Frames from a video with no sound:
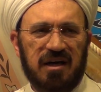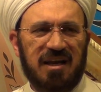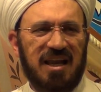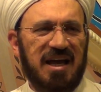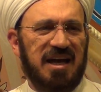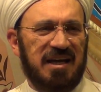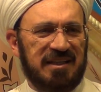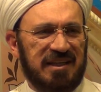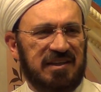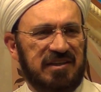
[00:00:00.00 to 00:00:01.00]

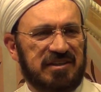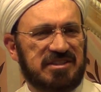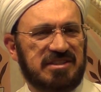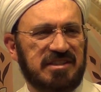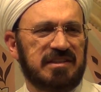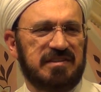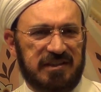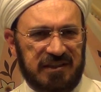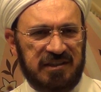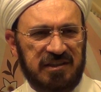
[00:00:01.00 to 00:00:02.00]
land and their
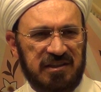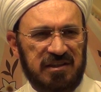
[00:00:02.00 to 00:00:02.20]
city